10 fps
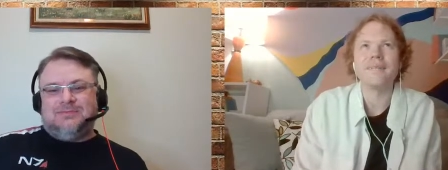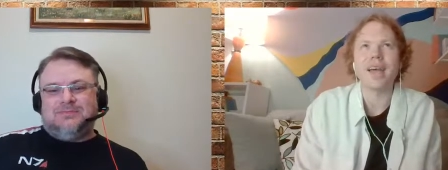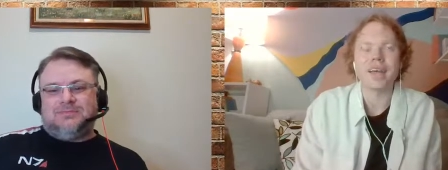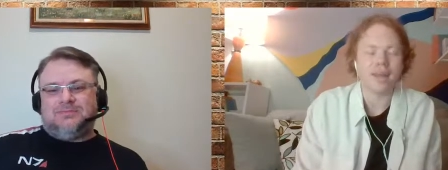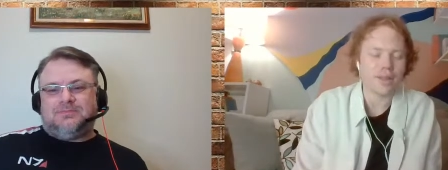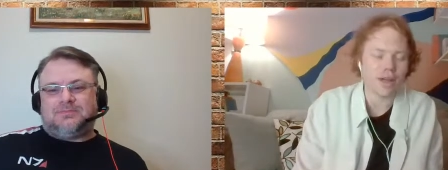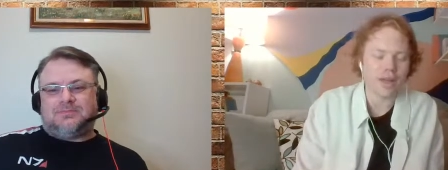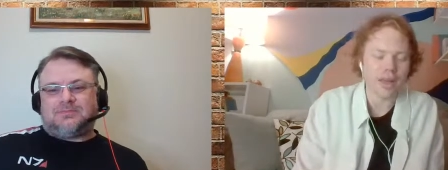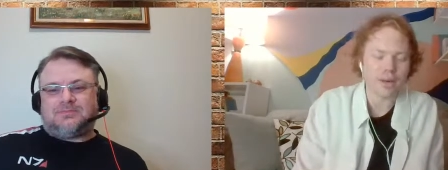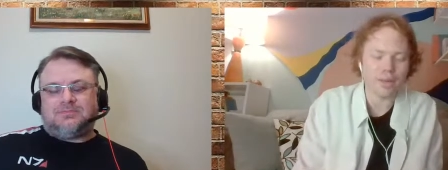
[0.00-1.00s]
Speaker 1: I kind of thought
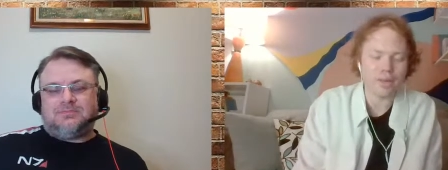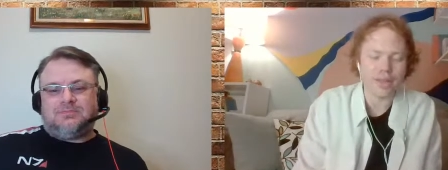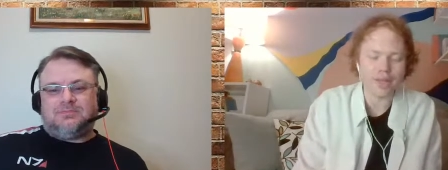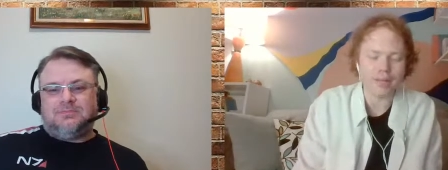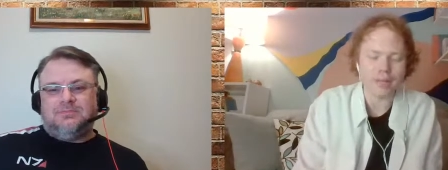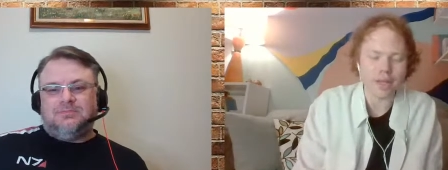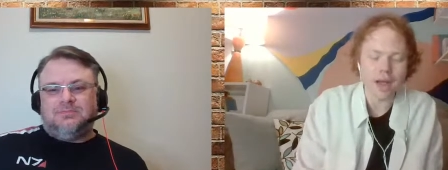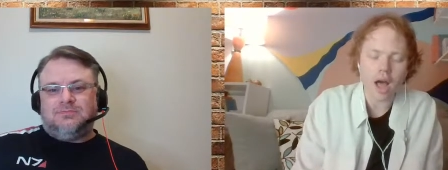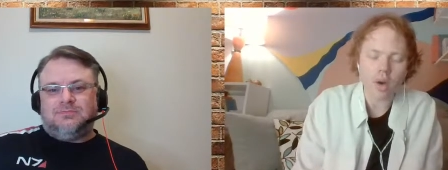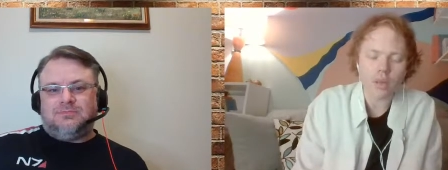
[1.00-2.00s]
of that whole thing of like,
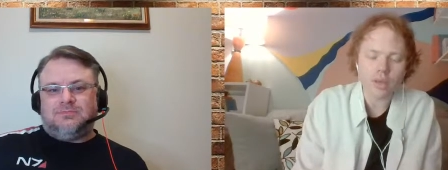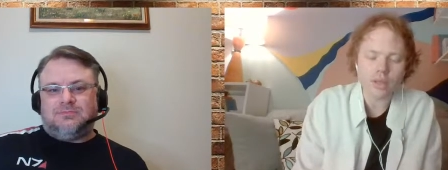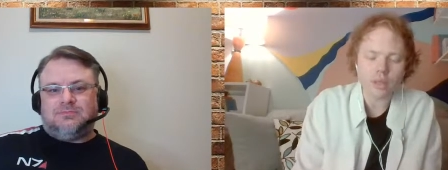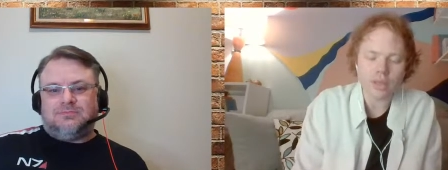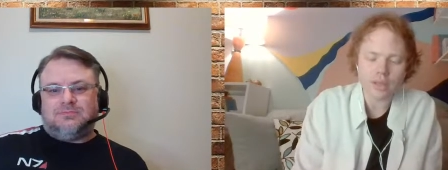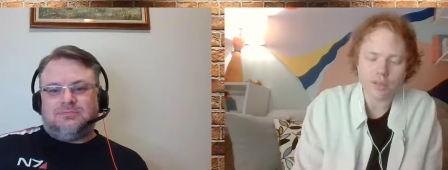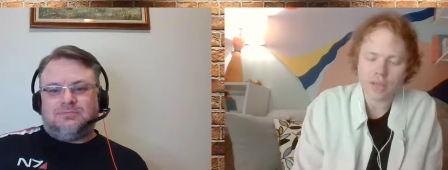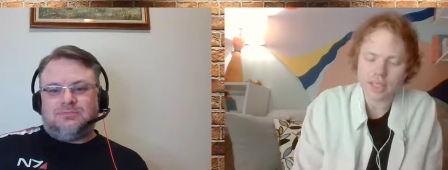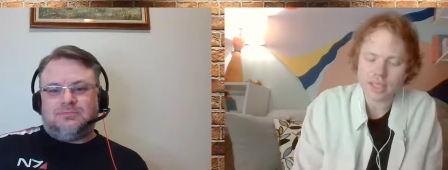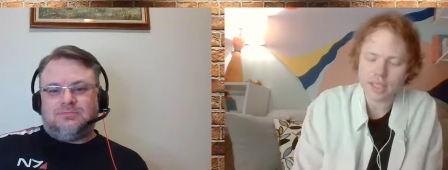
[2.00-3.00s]
oh, what what the
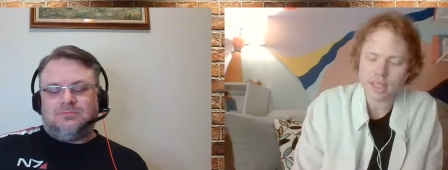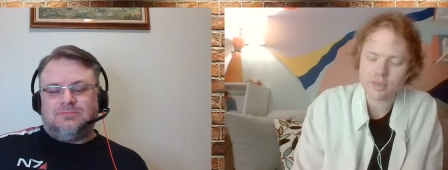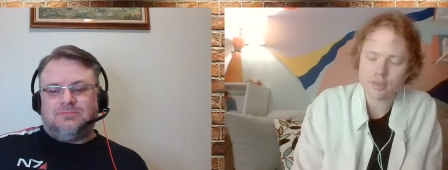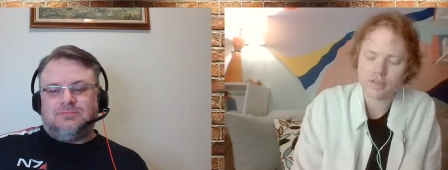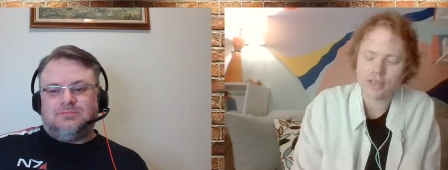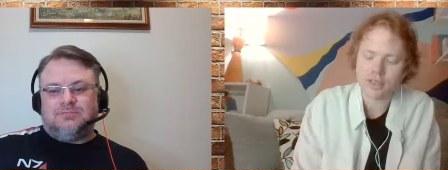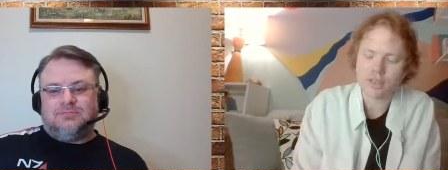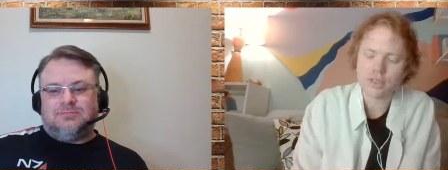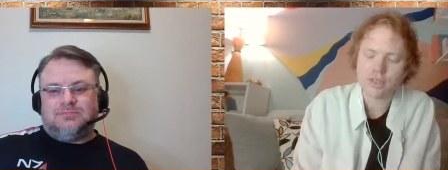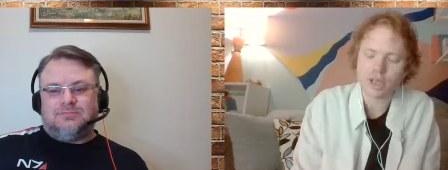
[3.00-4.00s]
message of this movie
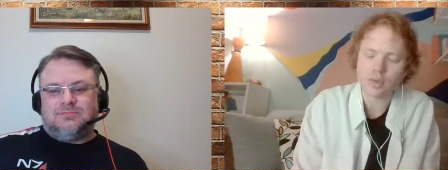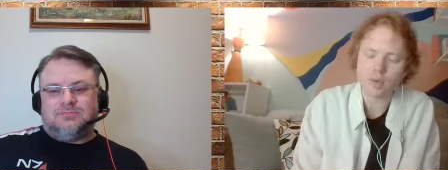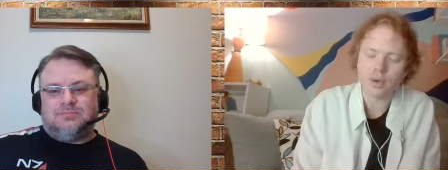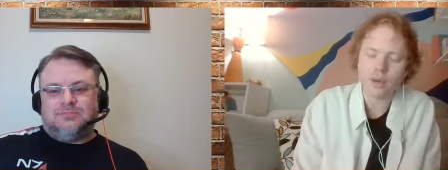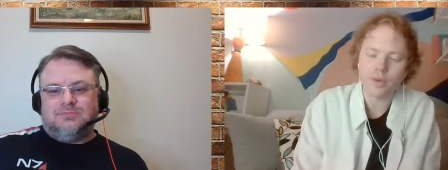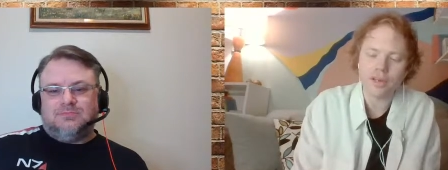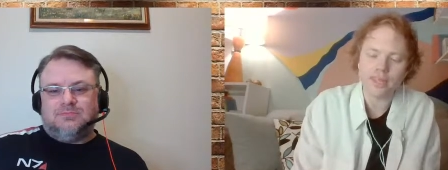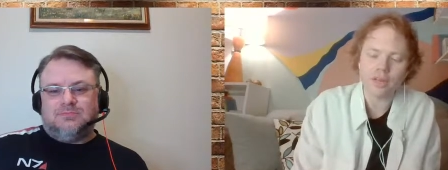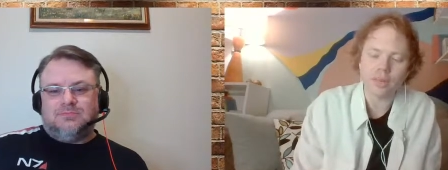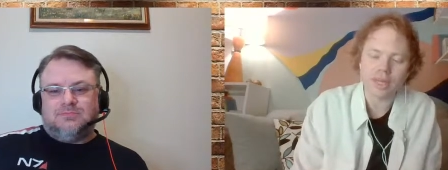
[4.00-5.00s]
is like, what would I want to
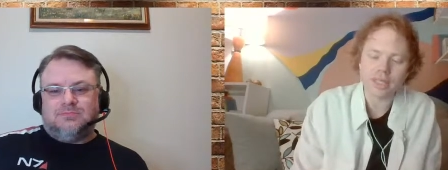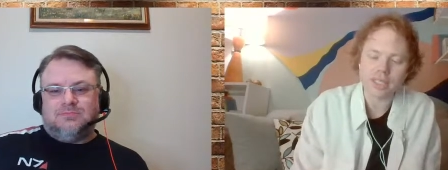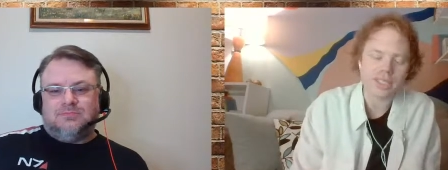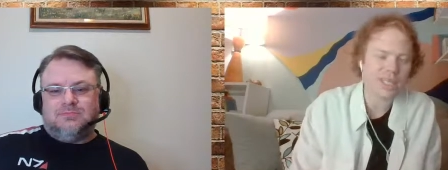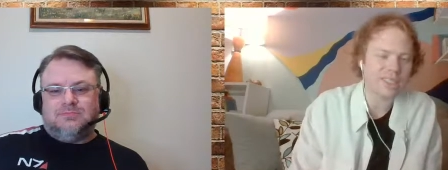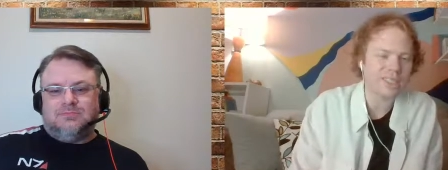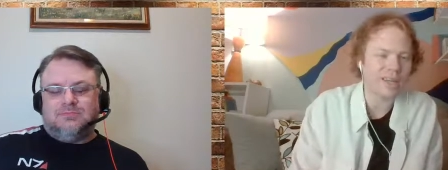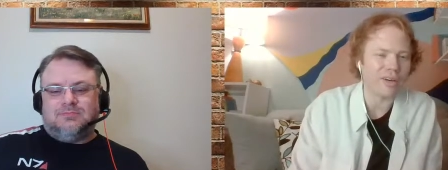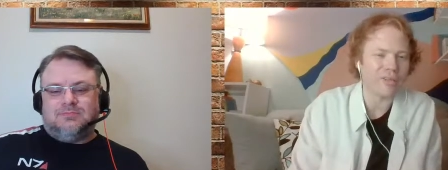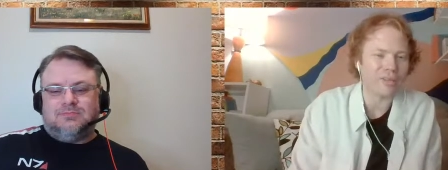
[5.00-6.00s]
tell my teenage
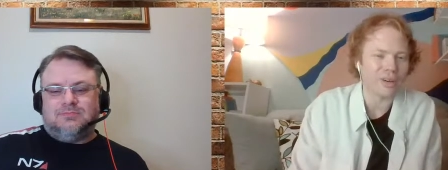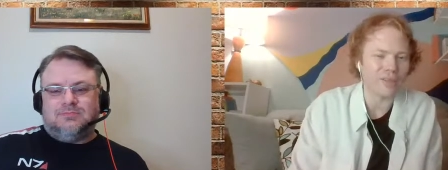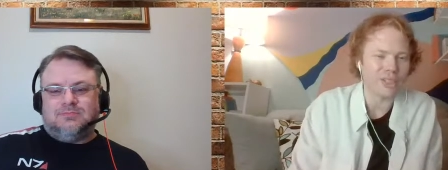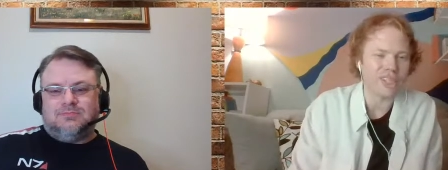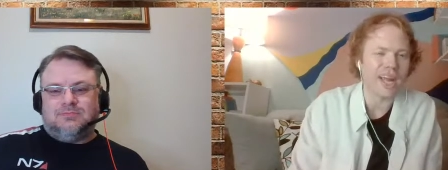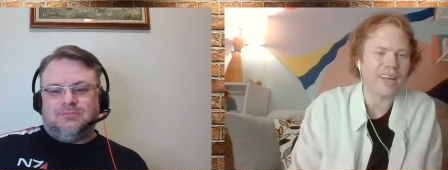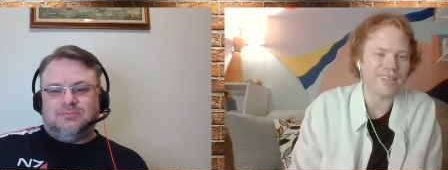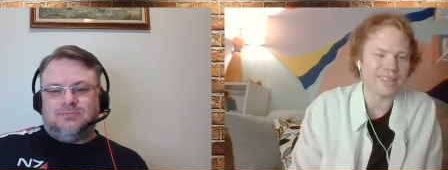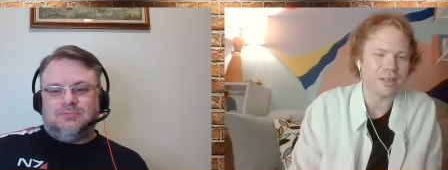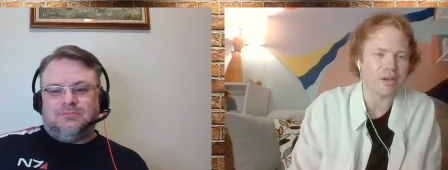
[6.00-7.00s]
self or even
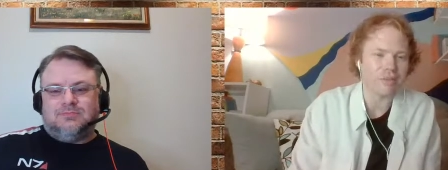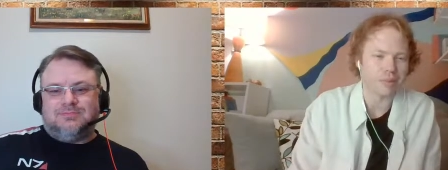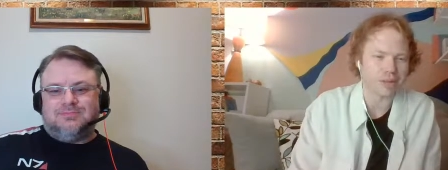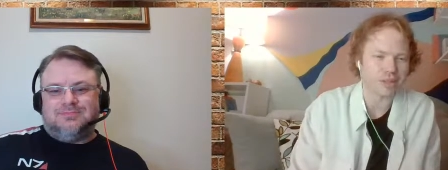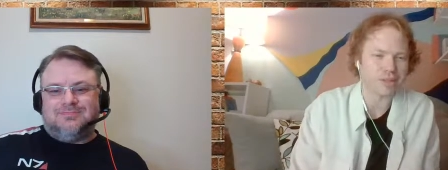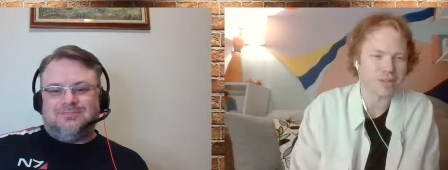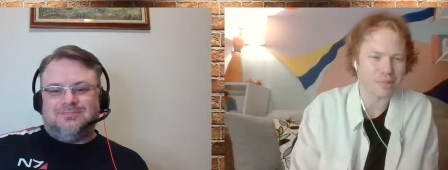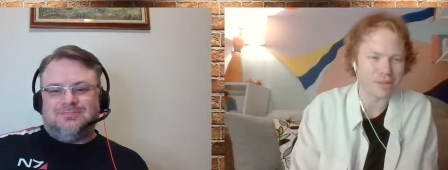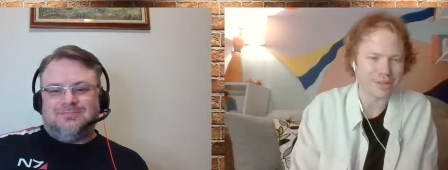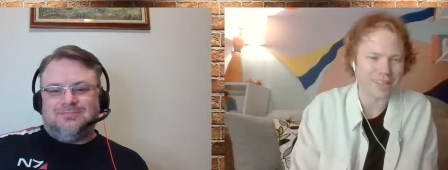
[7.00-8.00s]
child self pursuing
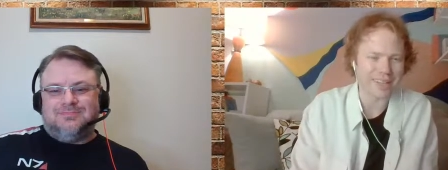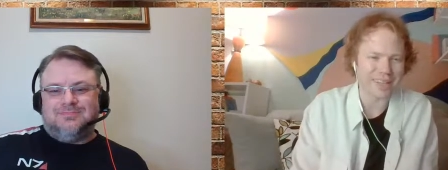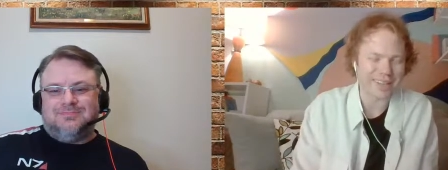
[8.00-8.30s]
music